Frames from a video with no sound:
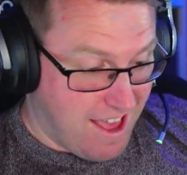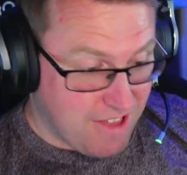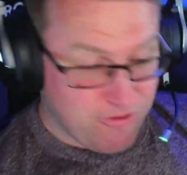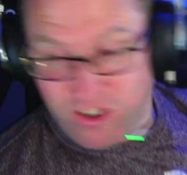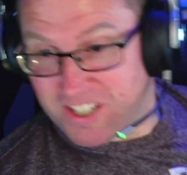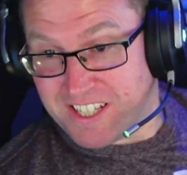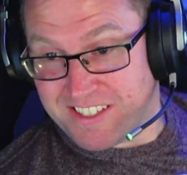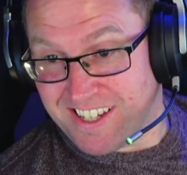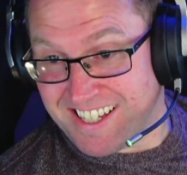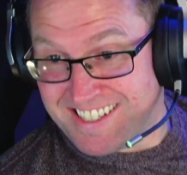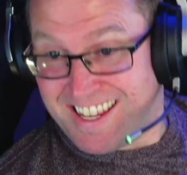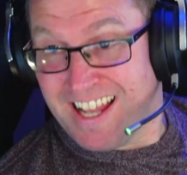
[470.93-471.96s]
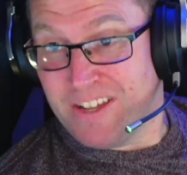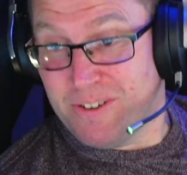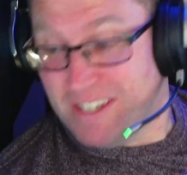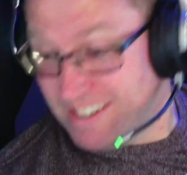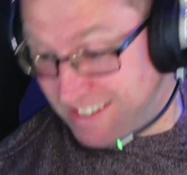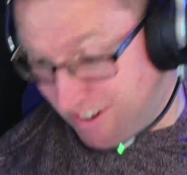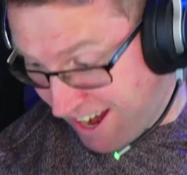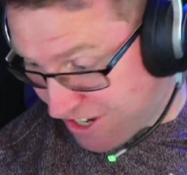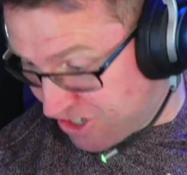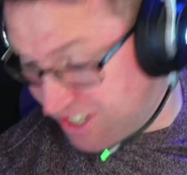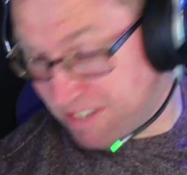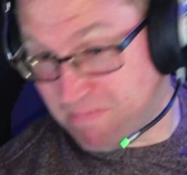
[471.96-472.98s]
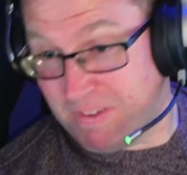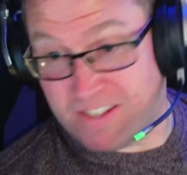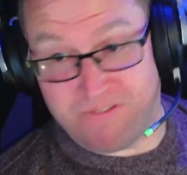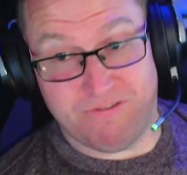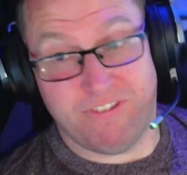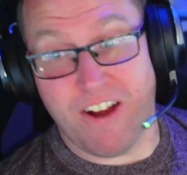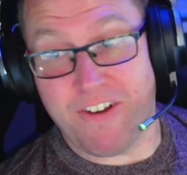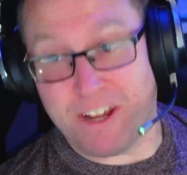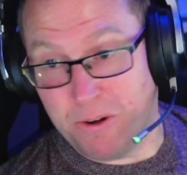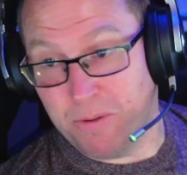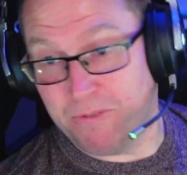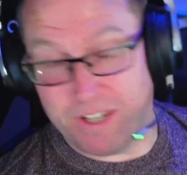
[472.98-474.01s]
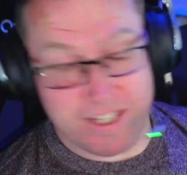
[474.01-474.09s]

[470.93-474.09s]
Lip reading: First things I can tell you is it's very comfy.